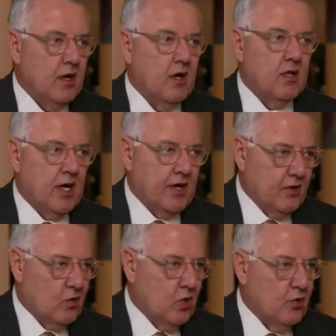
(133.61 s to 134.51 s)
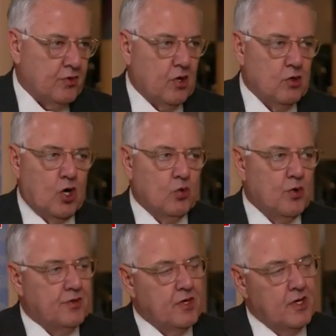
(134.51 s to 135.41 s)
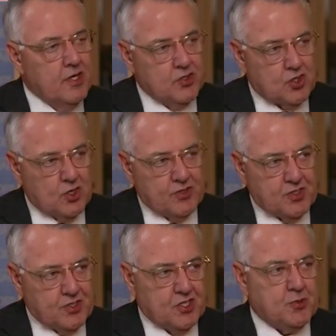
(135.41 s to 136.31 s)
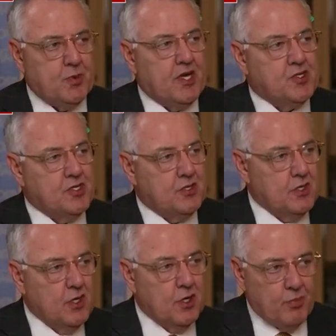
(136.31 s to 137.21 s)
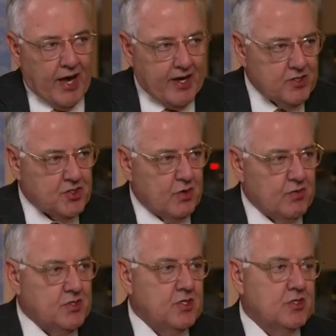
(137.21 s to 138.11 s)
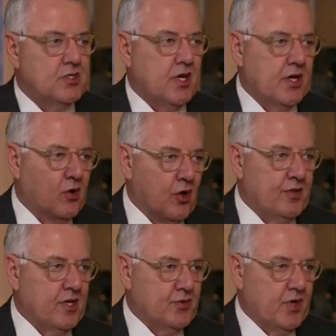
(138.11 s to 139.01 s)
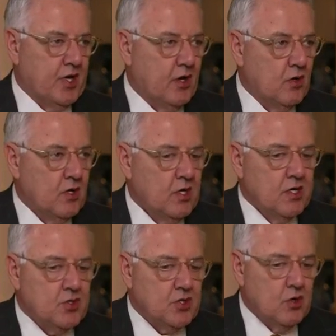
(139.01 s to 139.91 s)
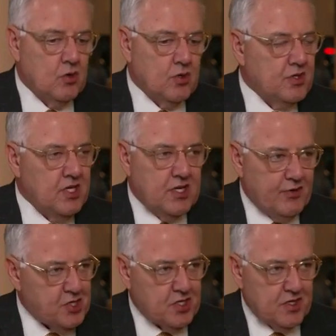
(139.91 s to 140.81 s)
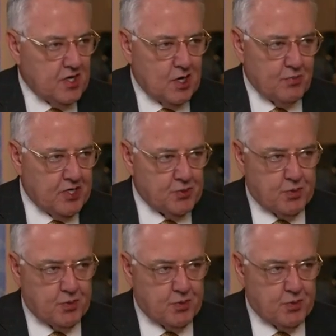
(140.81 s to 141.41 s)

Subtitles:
a lot of the growth, along with services expansion, managed services, and all things video. So the innovation in the company has been